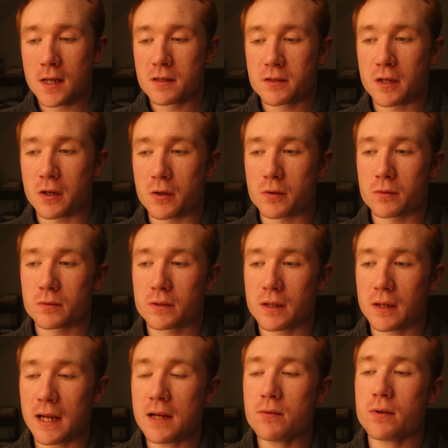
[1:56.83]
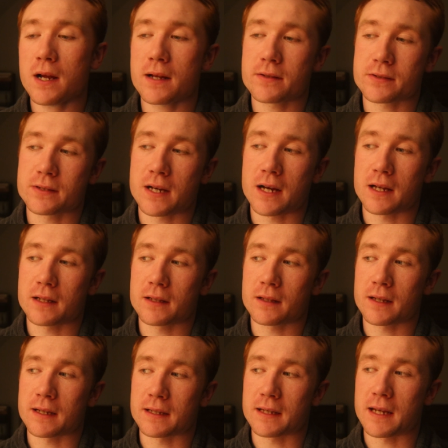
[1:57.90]
So, the hayride's not
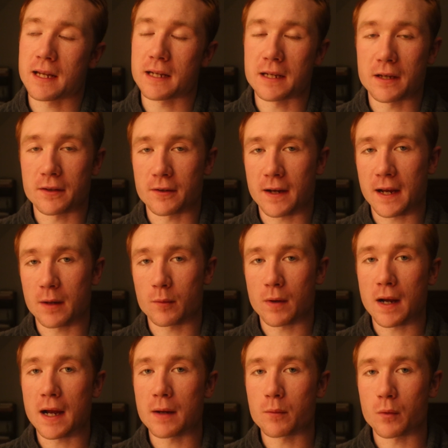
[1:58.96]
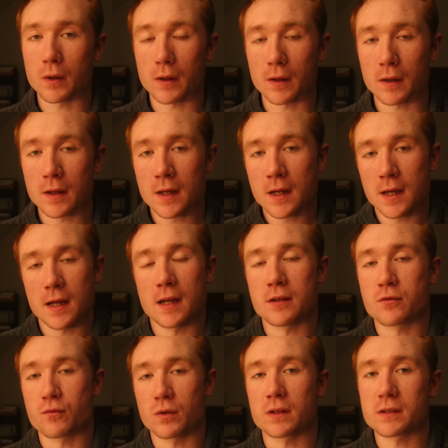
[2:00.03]
like any other hayride where
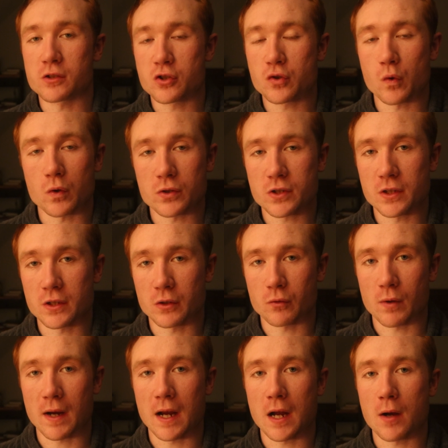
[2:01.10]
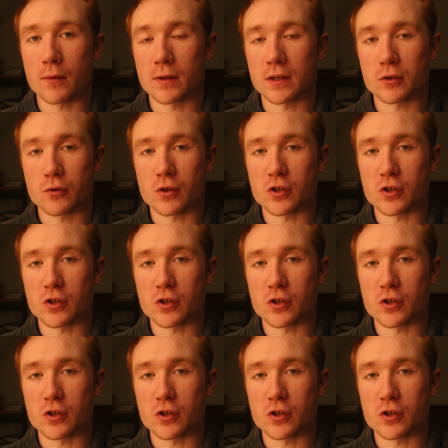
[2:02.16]
it's really short to the ground and you